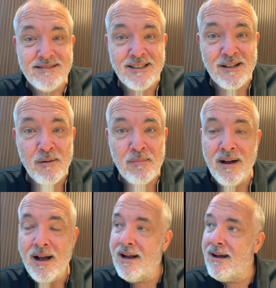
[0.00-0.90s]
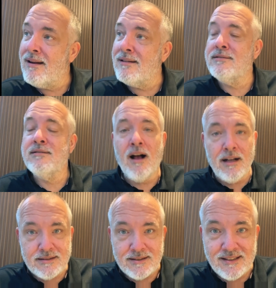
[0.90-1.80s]
but I got
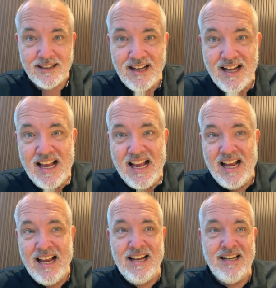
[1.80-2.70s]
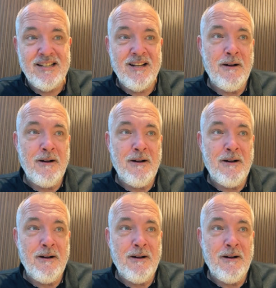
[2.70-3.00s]
exhausted. And